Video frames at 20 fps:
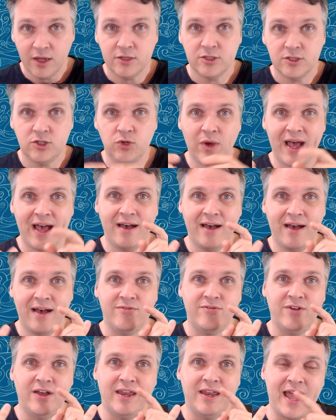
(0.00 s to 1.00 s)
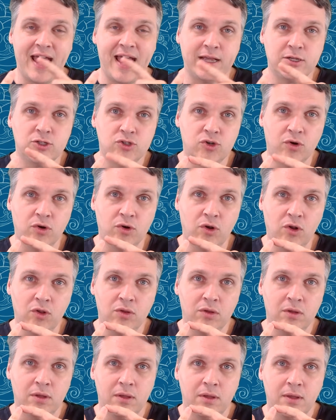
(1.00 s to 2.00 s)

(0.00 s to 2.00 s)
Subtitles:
to have an external